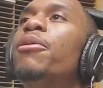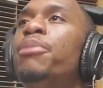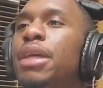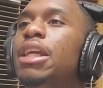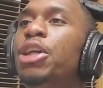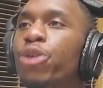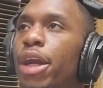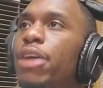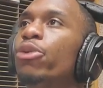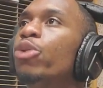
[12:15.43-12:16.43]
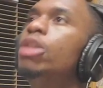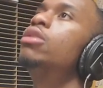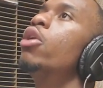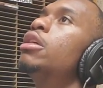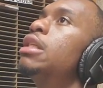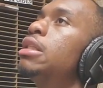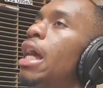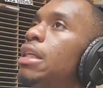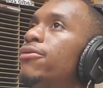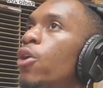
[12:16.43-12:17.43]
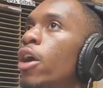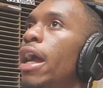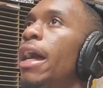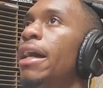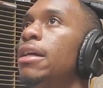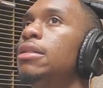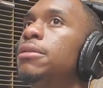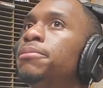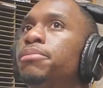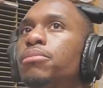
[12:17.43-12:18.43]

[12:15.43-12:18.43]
be great resources as far as